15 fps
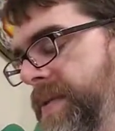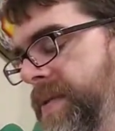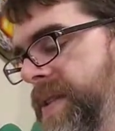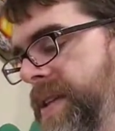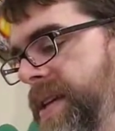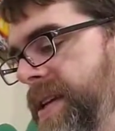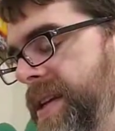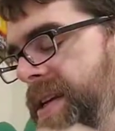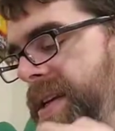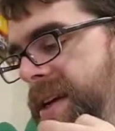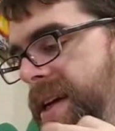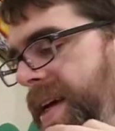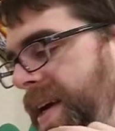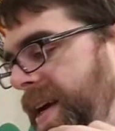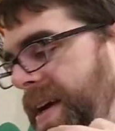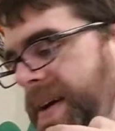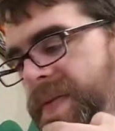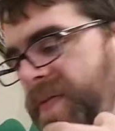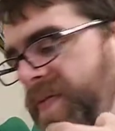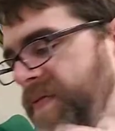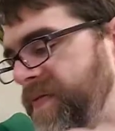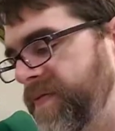then
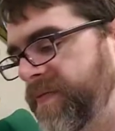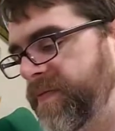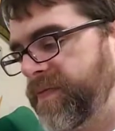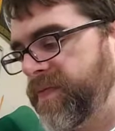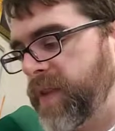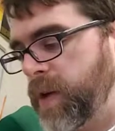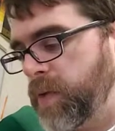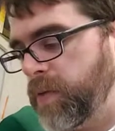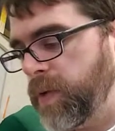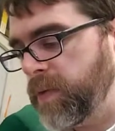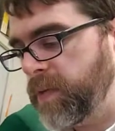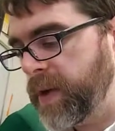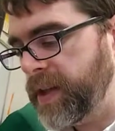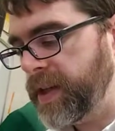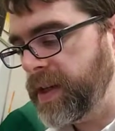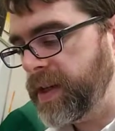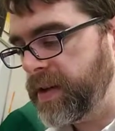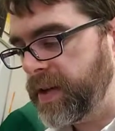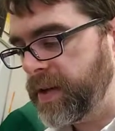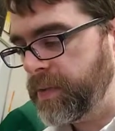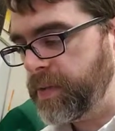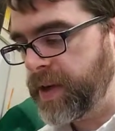we're really
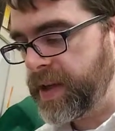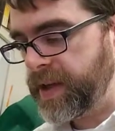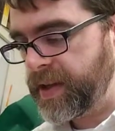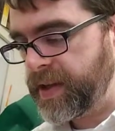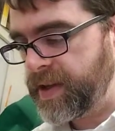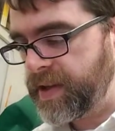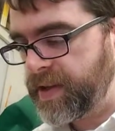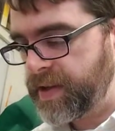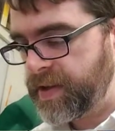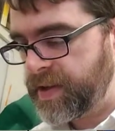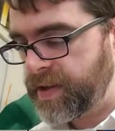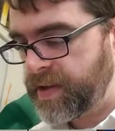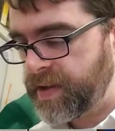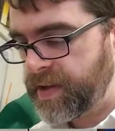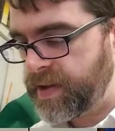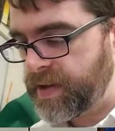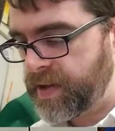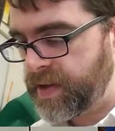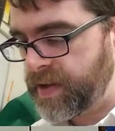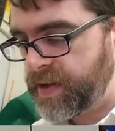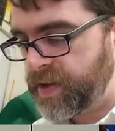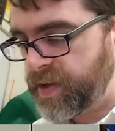dealing with
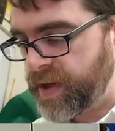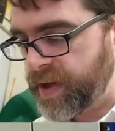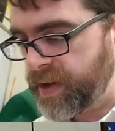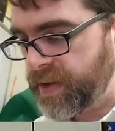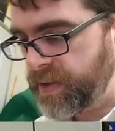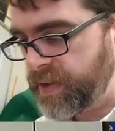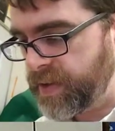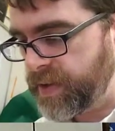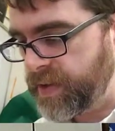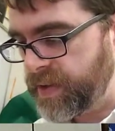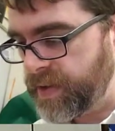a triangle